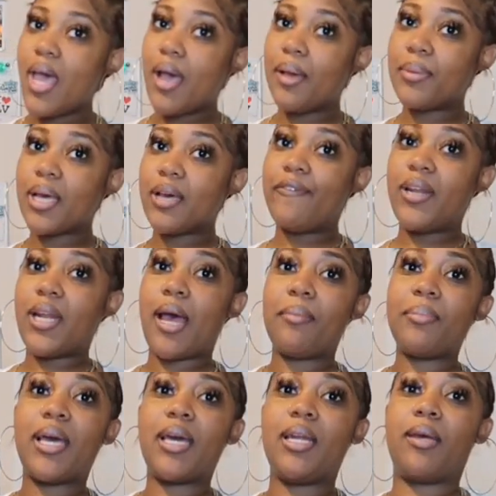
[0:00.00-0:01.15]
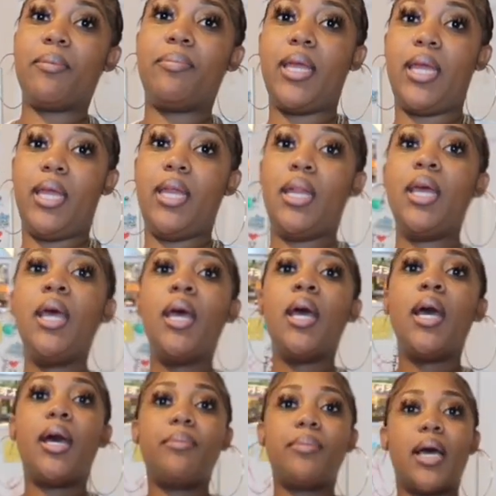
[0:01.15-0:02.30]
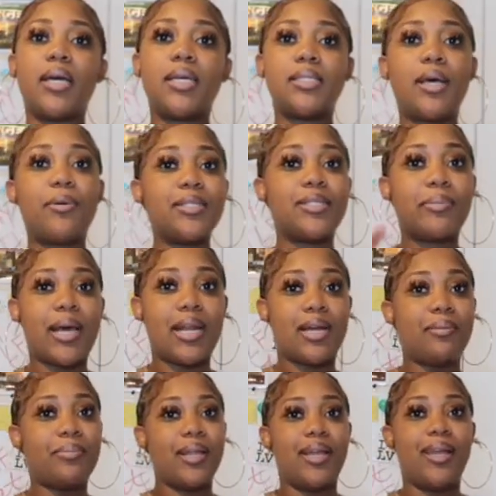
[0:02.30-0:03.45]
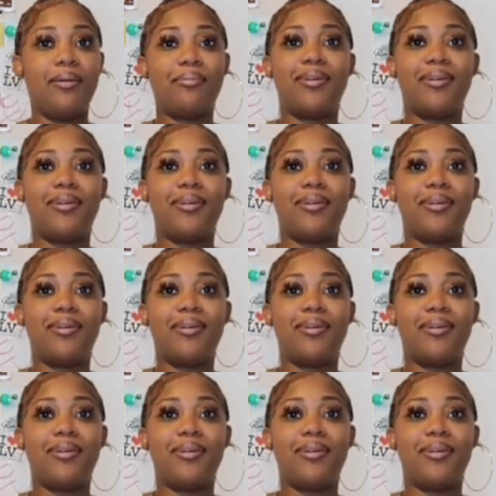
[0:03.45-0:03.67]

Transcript: I'm not gonna complain. I'm not, because I was about to complain,